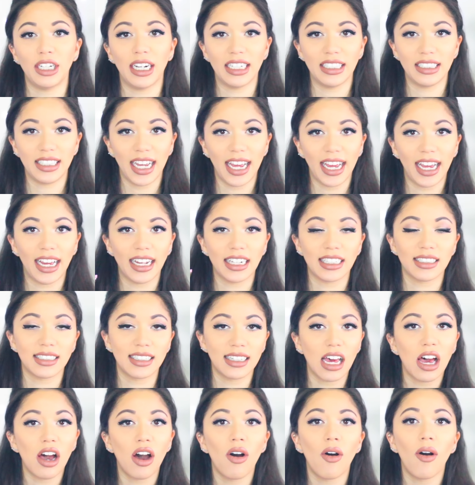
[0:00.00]
you can take it
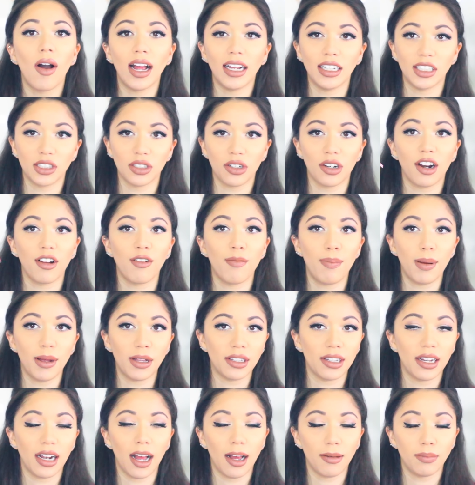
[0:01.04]
slow and sort of
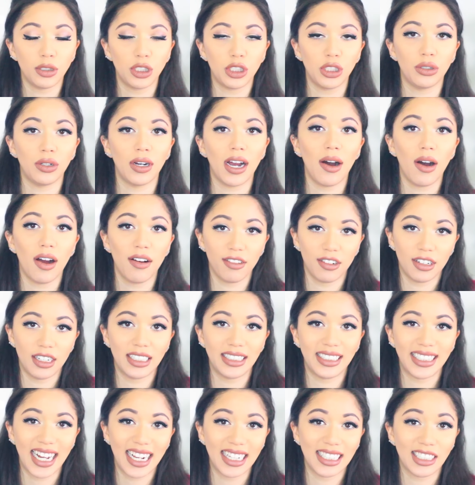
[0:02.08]
build it up to however
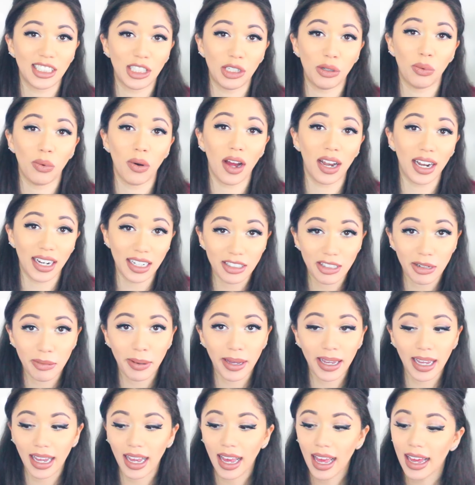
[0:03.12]
intense you want it to
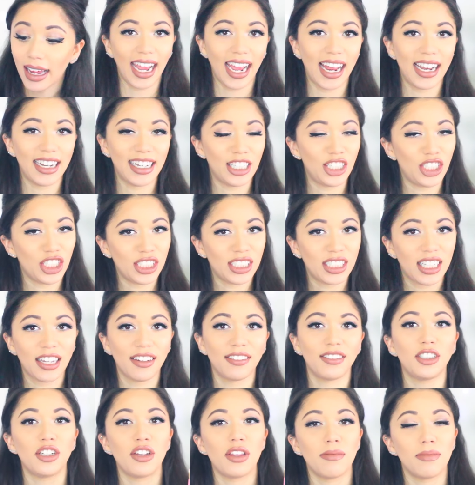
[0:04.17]
be. And it just
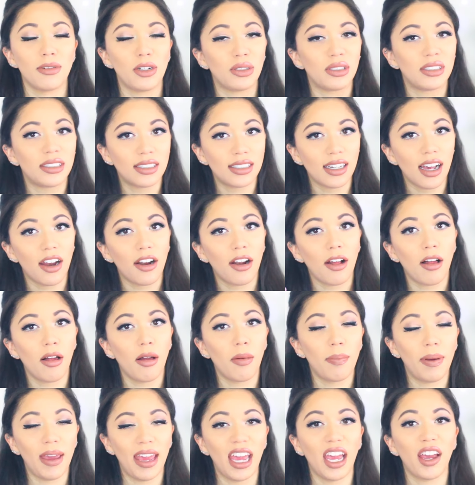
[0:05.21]
gives you the most
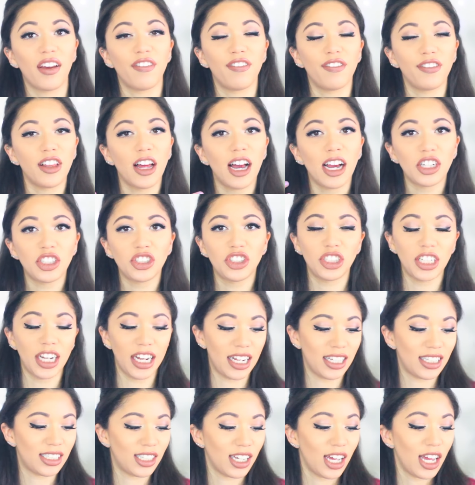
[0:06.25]
subtle pink flush.
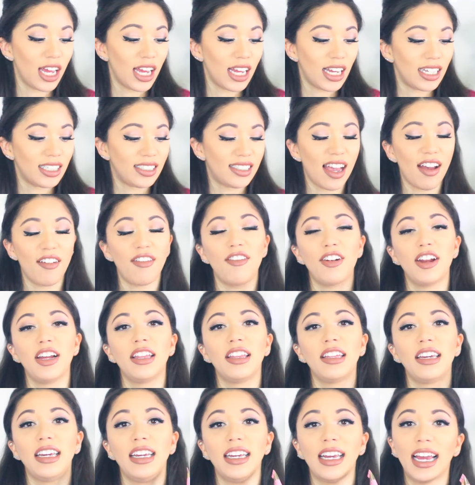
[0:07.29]
It's
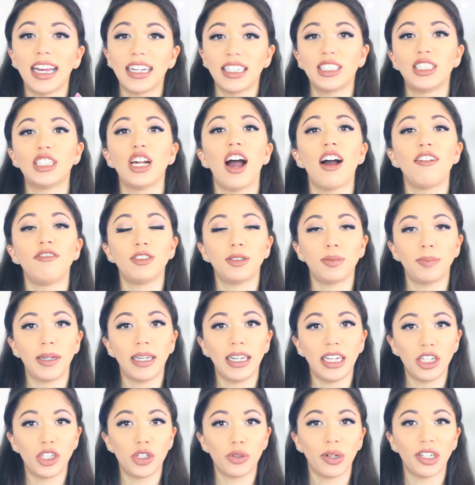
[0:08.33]
Definitely a soft
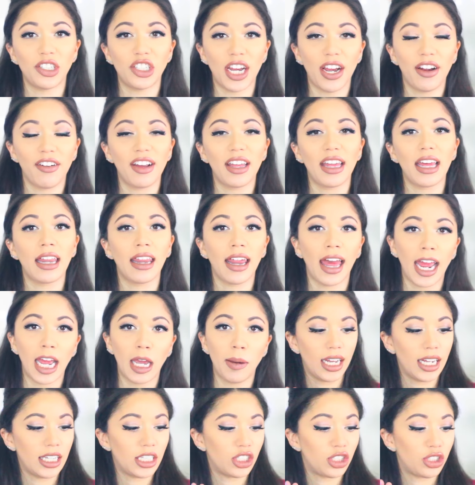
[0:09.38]
peach, which I really
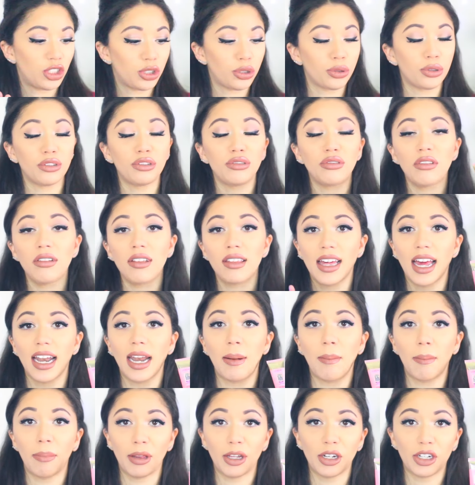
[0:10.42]
like. It's true
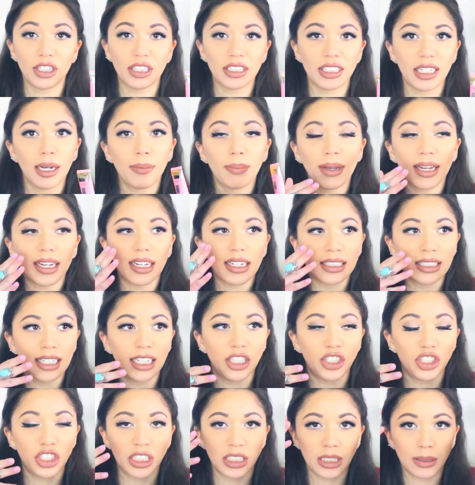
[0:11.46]
that it blurs it because
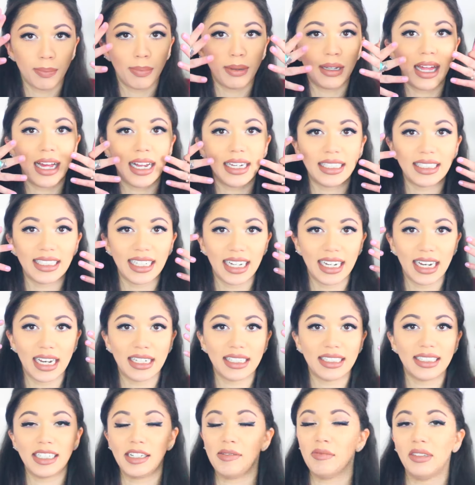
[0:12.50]
it just blends
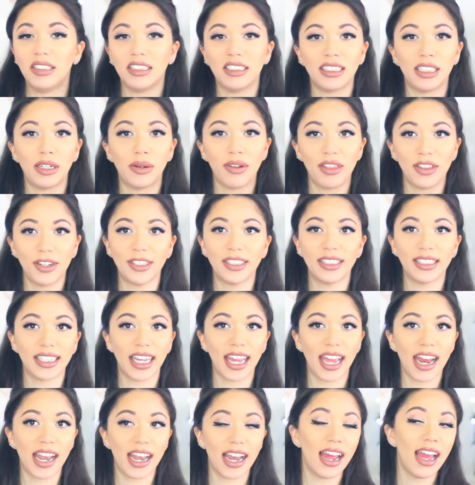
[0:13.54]
in seamlessly with your
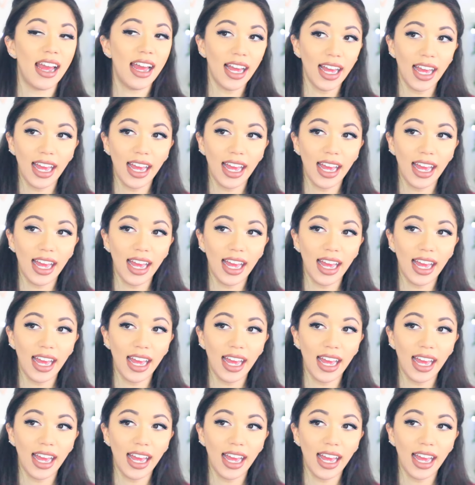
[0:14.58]
skin